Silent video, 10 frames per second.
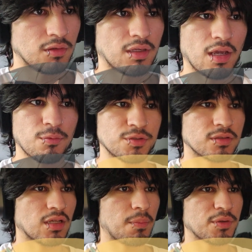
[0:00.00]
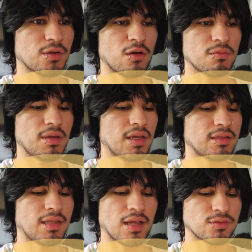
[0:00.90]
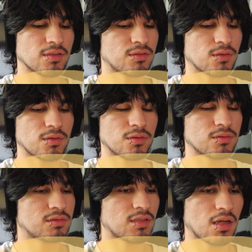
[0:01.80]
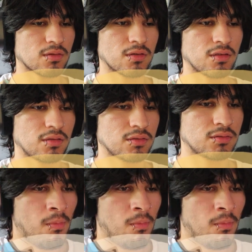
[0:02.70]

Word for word: You can't reach the top on your own, man. That's what they told Sakura.